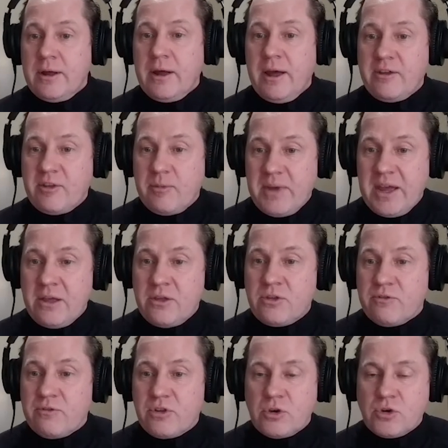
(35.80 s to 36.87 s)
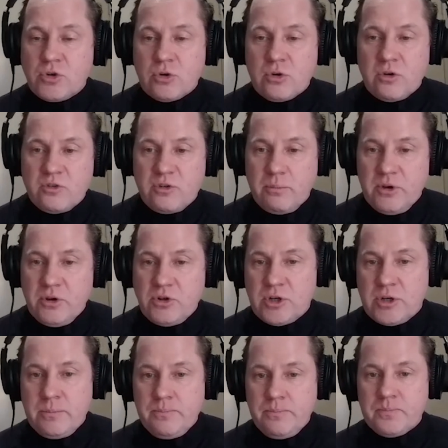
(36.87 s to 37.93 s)
as a means of social
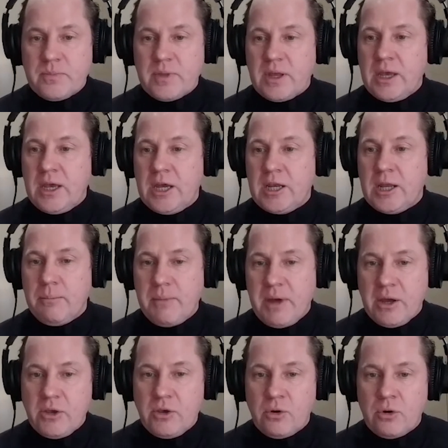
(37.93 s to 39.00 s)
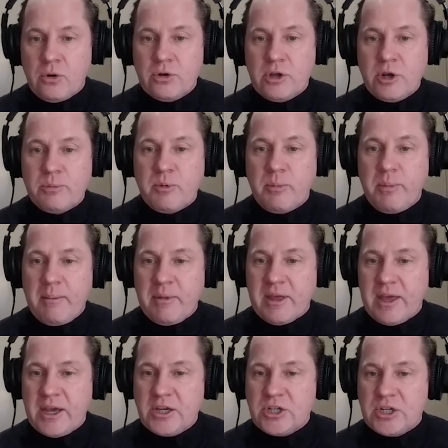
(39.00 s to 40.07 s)
contribution, and among your notable
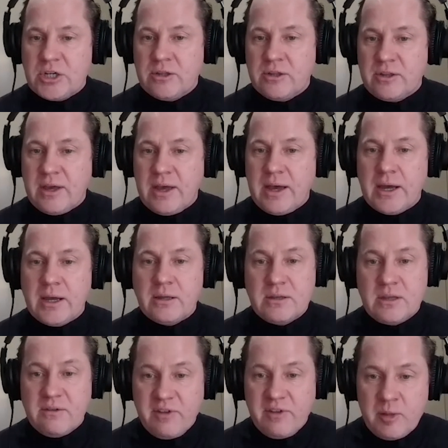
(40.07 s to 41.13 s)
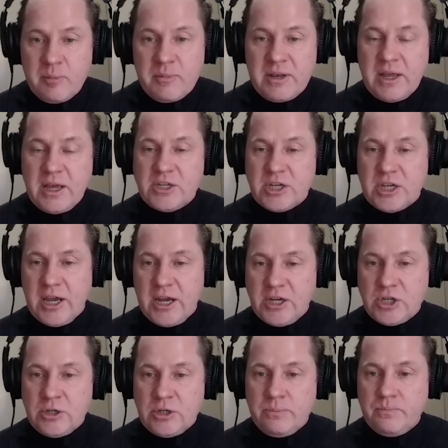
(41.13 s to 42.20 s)
publications are Development
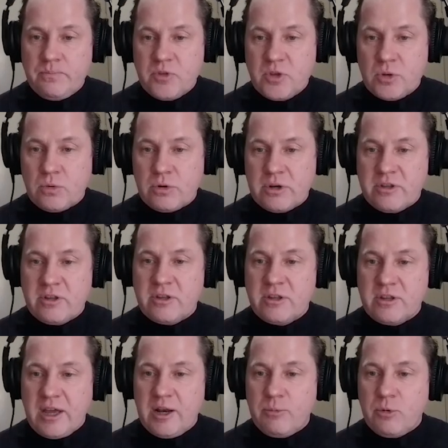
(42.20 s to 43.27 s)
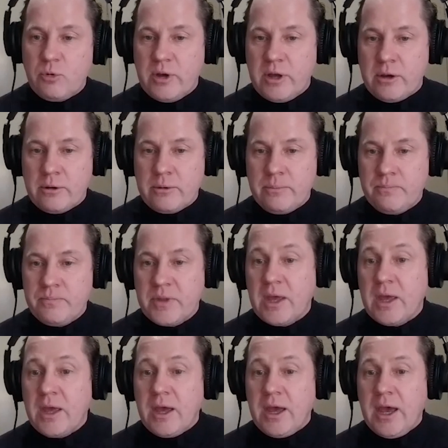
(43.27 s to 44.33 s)
Education Toward a Sustainable World
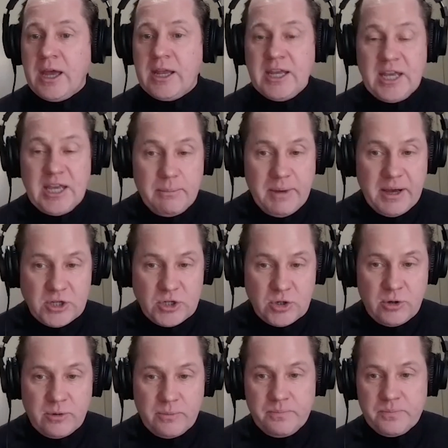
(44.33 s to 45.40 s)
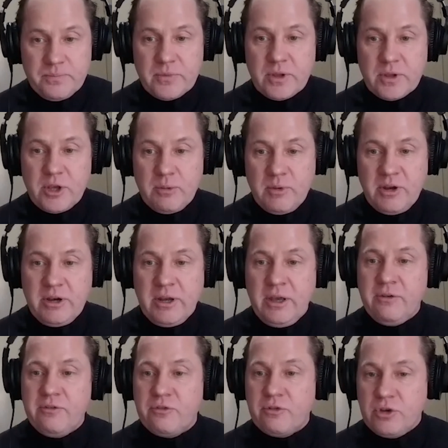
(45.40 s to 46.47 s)
and Ibasho,
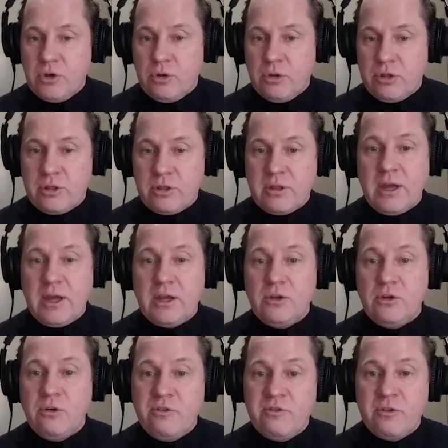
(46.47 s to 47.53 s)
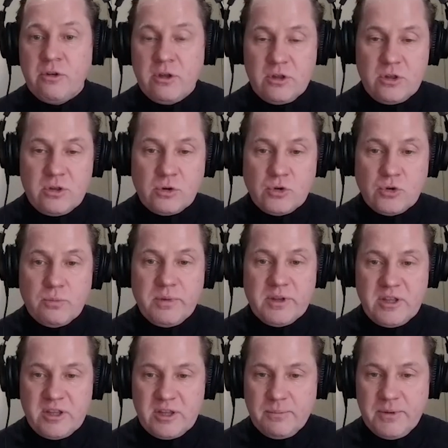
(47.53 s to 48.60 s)
Community for Youth and Youth Social
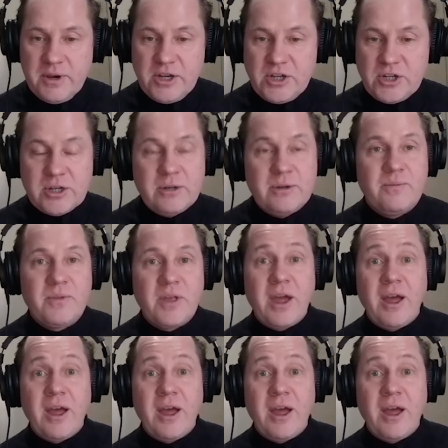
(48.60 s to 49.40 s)
Participation.